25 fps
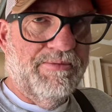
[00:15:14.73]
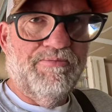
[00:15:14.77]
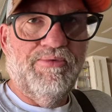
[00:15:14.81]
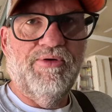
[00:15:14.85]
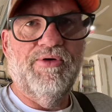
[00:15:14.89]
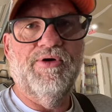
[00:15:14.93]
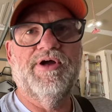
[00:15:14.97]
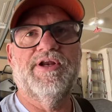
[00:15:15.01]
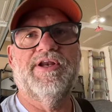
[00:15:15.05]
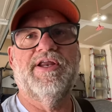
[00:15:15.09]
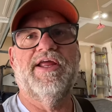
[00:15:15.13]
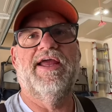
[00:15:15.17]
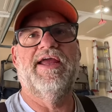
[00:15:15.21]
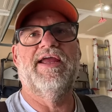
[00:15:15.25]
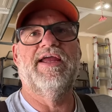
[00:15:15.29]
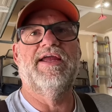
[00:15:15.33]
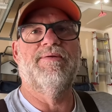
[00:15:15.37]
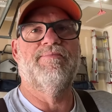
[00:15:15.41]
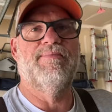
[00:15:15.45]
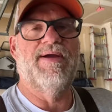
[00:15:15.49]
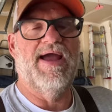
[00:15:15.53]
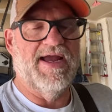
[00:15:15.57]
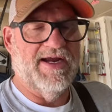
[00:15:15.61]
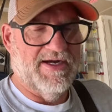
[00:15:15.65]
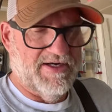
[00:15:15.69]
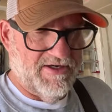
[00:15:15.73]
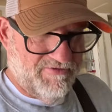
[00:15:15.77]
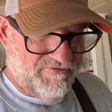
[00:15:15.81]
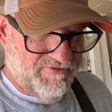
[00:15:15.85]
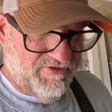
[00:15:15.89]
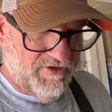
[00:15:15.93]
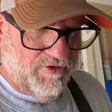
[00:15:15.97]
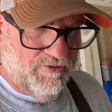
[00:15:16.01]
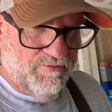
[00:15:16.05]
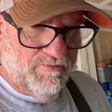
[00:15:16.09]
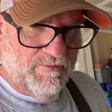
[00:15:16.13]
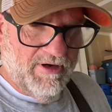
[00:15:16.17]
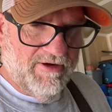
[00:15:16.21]
put a
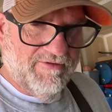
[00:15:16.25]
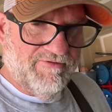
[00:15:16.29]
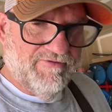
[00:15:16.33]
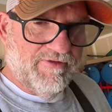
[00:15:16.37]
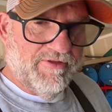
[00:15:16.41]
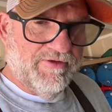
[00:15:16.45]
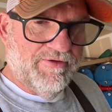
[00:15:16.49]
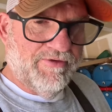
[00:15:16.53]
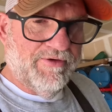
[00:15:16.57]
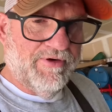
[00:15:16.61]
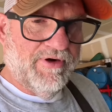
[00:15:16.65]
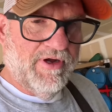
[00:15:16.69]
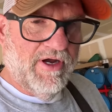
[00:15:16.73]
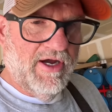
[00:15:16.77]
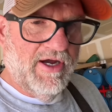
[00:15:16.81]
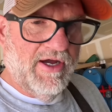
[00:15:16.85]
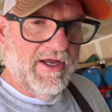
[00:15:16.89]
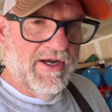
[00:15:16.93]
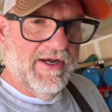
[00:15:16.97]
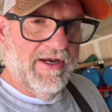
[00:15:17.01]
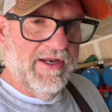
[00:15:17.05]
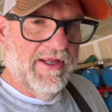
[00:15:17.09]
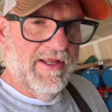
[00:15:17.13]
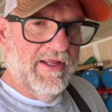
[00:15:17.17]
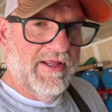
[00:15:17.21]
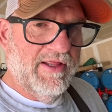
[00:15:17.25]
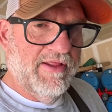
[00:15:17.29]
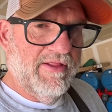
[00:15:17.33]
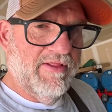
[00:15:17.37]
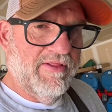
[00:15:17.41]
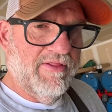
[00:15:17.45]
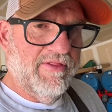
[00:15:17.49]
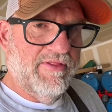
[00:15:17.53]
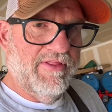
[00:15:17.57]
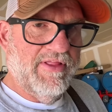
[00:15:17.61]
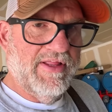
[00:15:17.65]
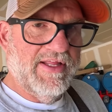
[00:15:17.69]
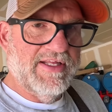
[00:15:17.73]
MagnaFlow muffler on
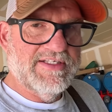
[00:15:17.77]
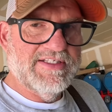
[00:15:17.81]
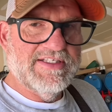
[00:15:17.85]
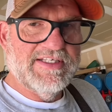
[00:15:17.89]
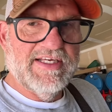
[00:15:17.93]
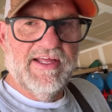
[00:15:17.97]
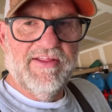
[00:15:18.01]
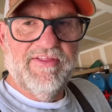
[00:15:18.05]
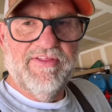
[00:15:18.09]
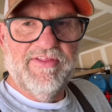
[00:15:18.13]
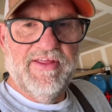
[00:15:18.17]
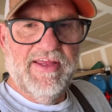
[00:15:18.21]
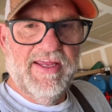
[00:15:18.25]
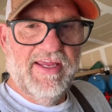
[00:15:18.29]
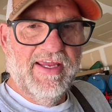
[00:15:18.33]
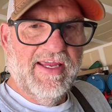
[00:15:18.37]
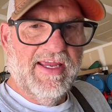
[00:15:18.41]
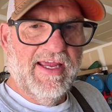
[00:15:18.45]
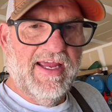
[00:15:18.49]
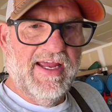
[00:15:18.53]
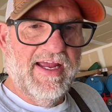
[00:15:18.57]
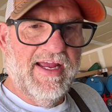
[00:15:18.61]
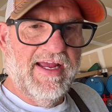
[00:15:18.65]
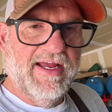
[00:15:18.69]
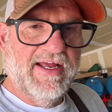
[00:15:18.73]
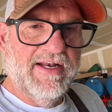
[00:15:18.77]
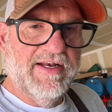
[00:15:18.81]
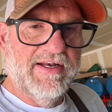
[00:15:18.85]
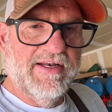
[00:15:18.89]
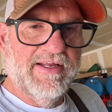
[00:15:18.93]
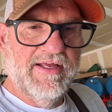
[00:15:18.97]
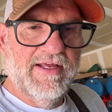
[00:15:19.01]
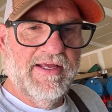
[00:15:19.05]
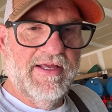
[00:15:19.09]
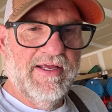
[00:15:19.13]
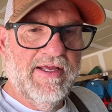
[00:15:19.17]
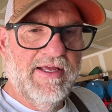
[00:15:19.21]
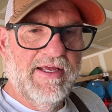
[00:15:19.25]
this, I think, and
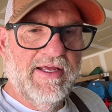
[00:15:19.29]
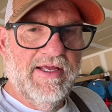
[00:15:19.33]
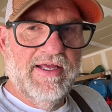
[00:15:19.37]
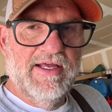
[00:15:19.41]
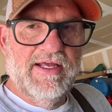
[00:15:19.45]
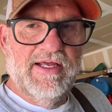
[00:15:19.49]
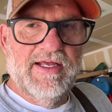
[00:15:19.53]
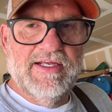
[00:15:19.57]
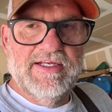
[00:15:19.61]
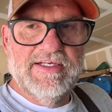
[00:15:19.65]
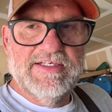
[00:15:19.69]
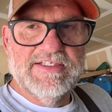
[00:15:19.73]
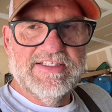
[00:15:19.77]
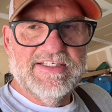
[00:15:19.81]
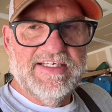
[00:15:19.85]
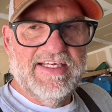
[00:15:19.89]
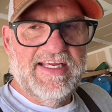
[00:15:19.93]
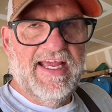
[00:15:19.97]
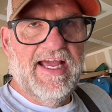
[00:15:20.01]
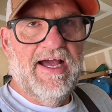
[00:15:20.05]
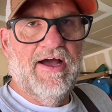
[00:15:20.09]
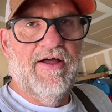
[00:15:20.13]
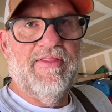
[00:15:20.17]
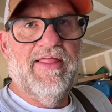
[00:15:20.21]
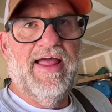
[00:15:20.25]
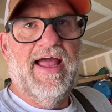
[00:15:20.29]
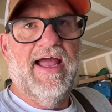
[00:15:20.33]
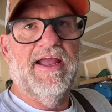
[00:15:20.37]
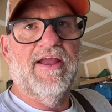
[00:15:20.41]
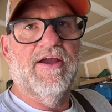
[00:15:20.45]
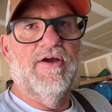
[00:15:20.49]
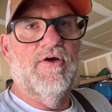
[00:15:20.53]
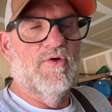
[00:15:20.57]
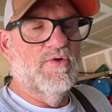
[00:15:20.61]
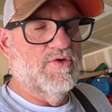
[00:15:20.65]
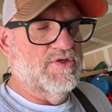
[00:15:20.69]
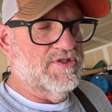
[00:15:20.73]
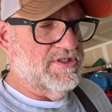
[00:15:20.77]
see how that
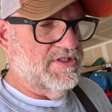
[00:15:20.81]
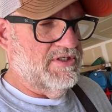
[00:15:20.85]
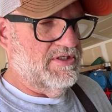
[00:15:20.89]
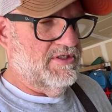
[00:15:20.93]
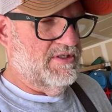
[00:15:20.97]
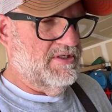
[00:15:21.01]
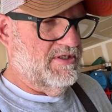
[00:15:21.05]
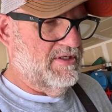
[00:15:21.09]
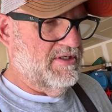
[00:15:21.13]
goes.